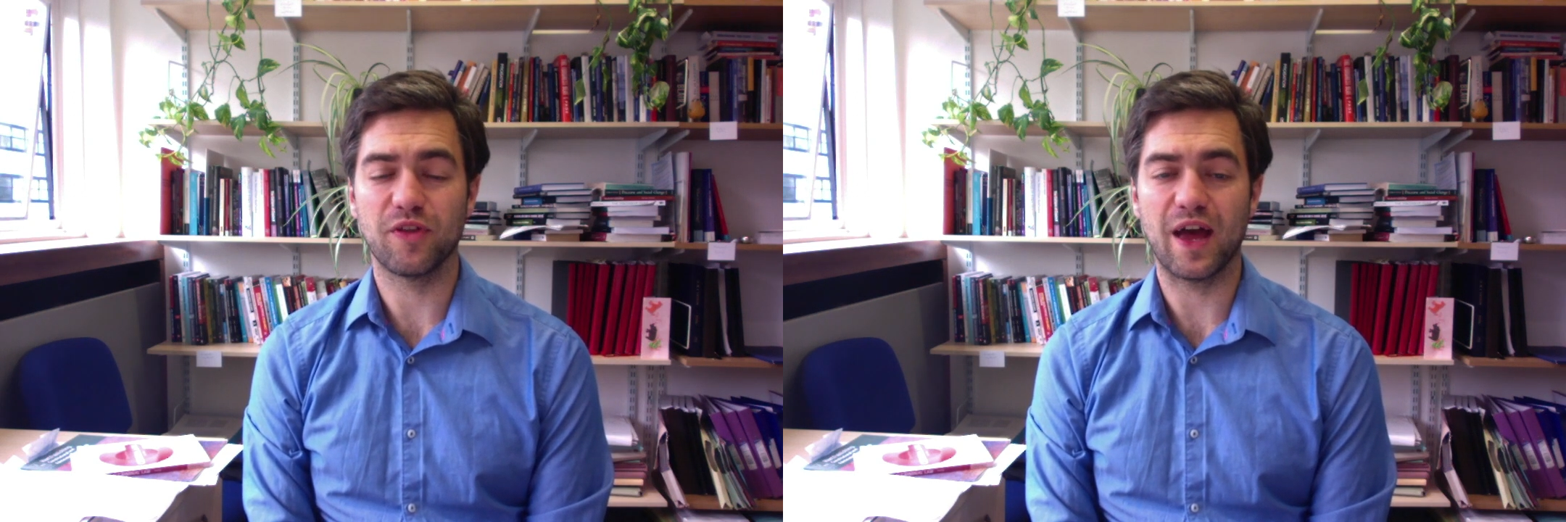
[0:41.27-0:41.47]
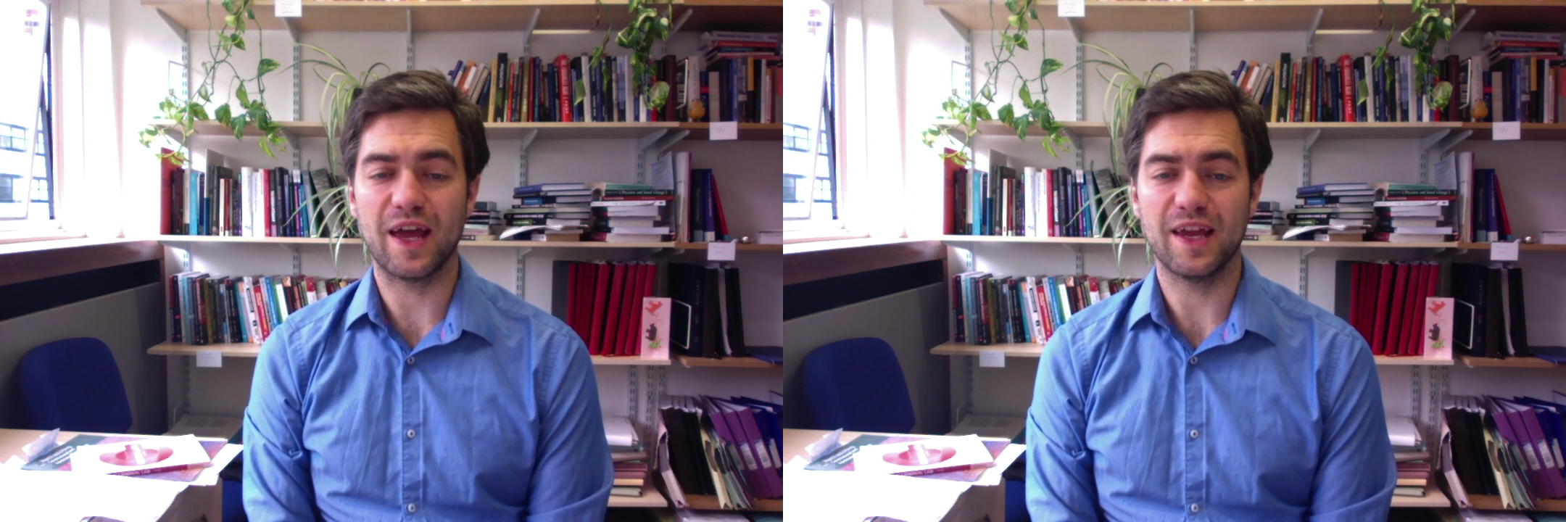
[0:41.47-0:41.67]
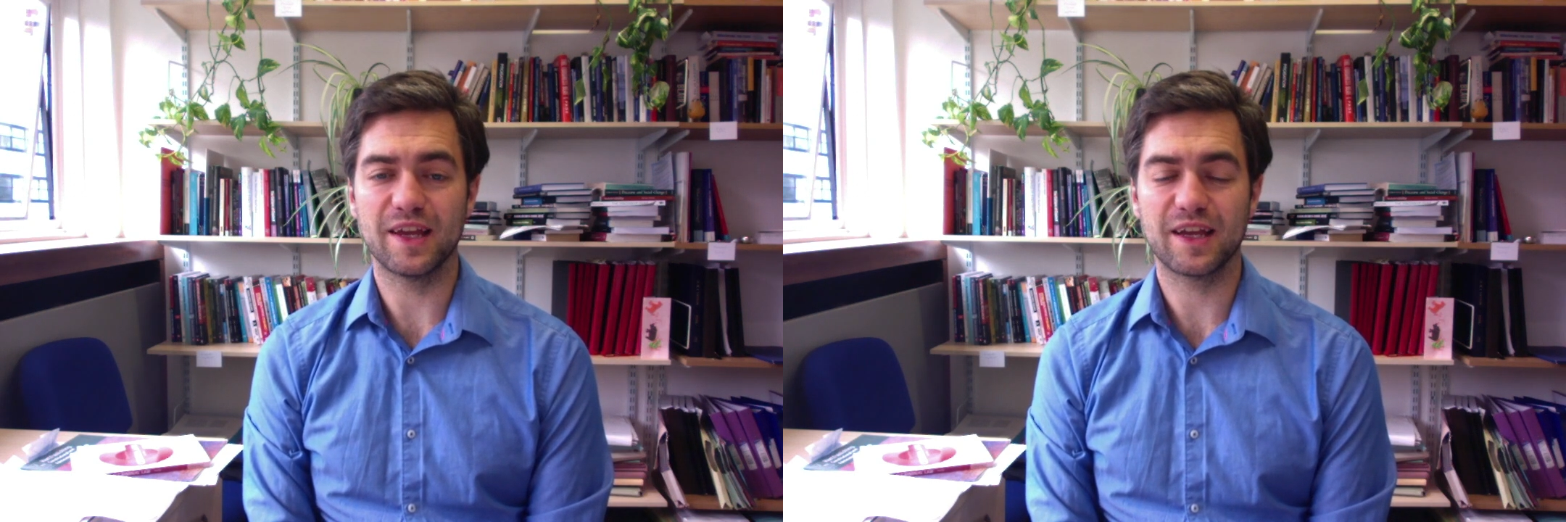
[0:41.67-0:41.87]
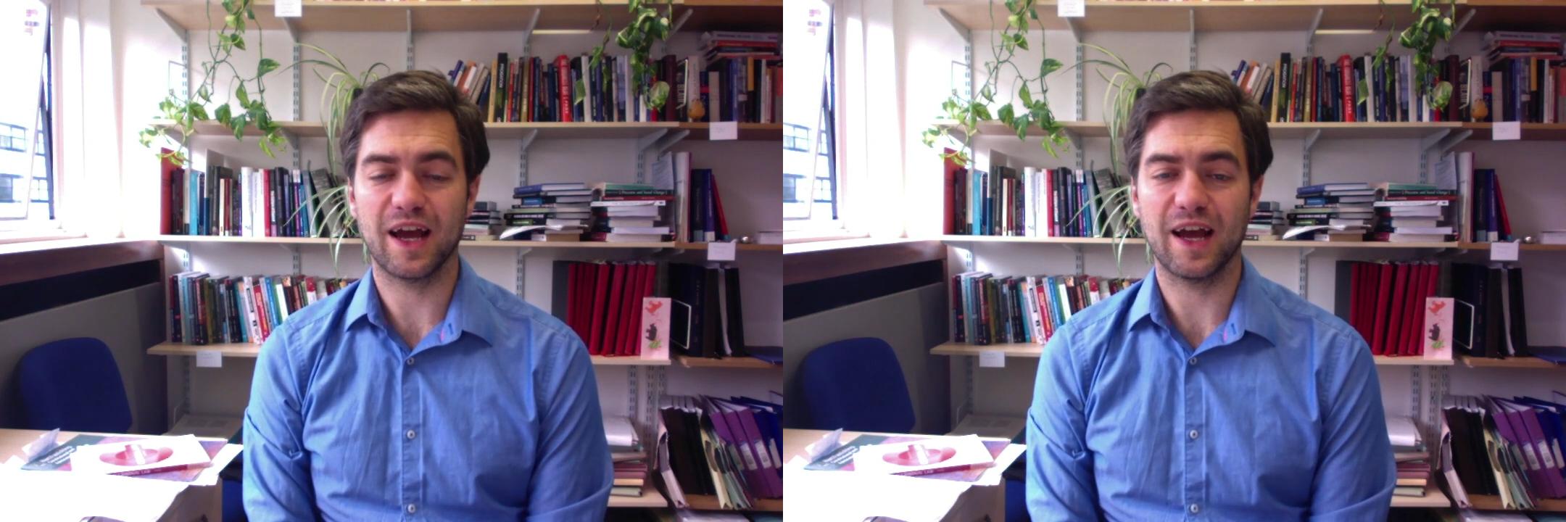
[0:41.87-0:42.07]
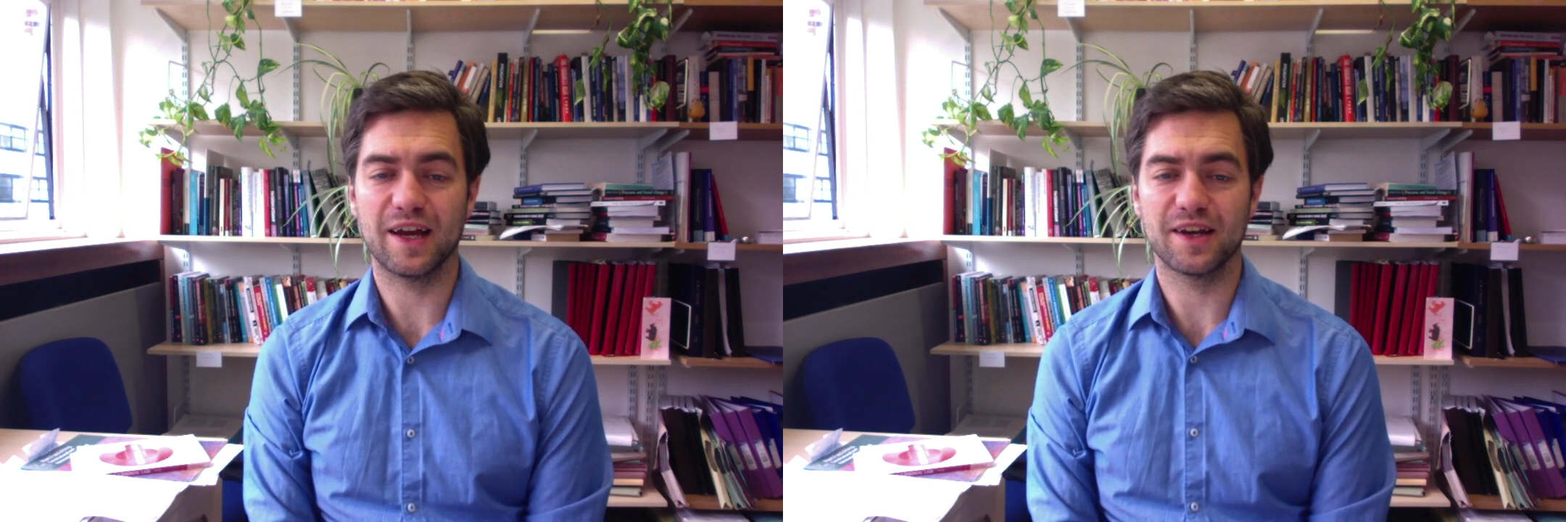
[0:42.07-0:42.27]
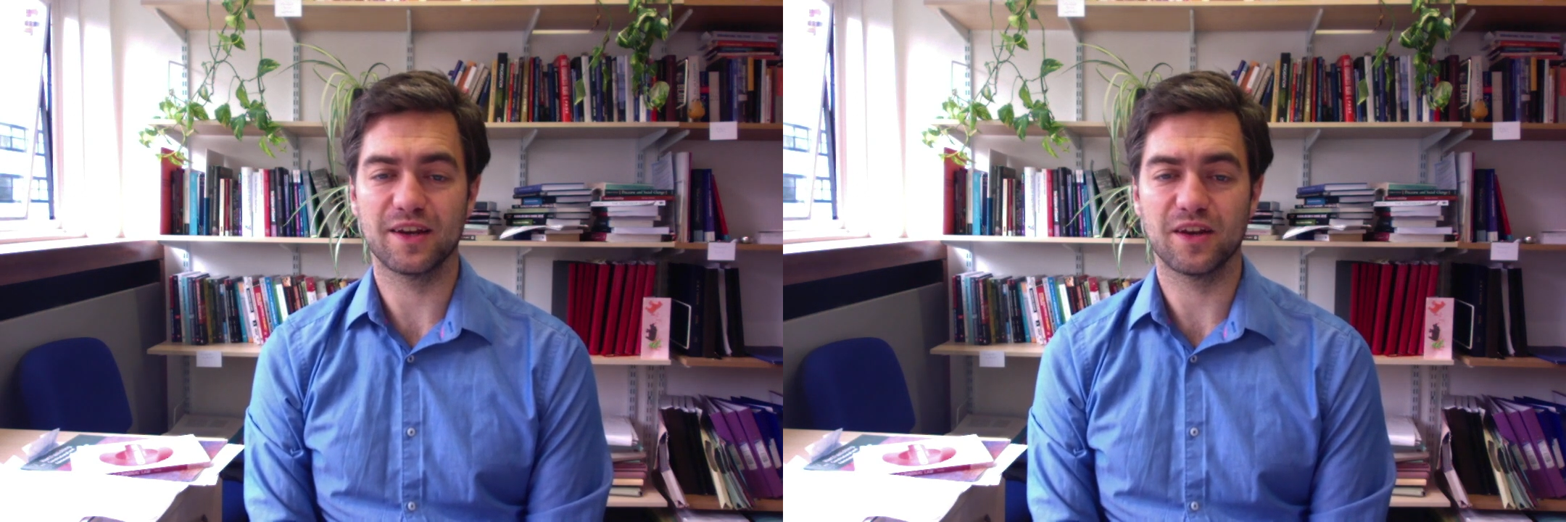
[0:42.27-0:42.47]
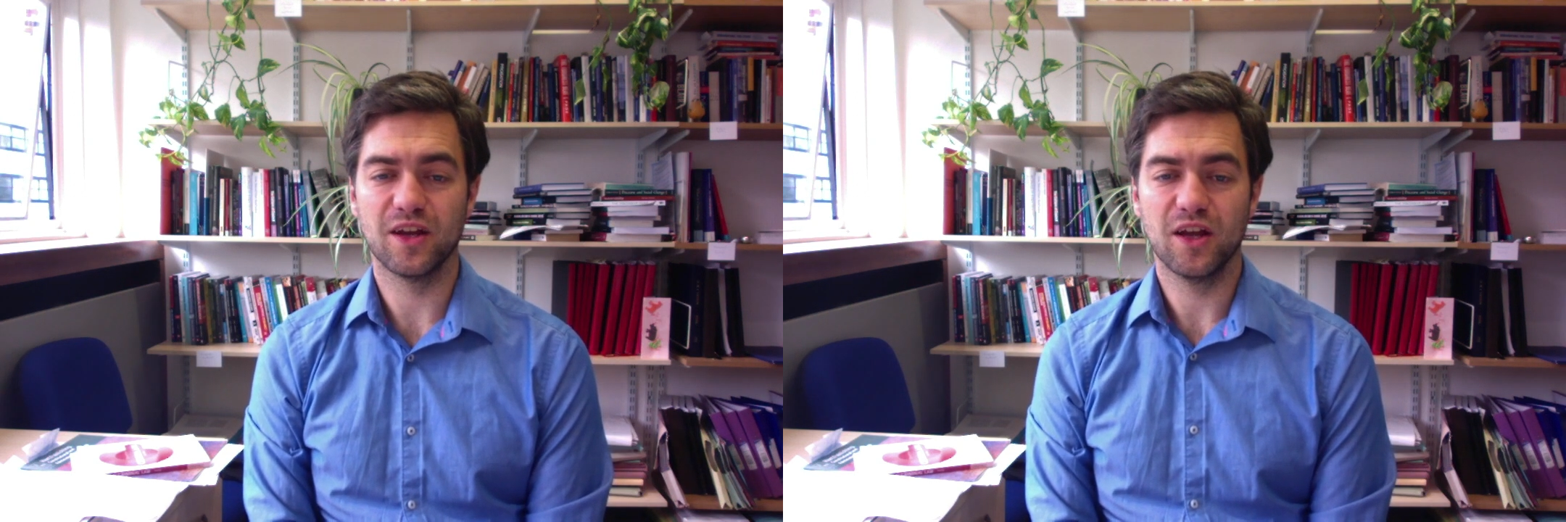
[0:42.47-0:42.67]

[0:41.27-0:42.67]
they can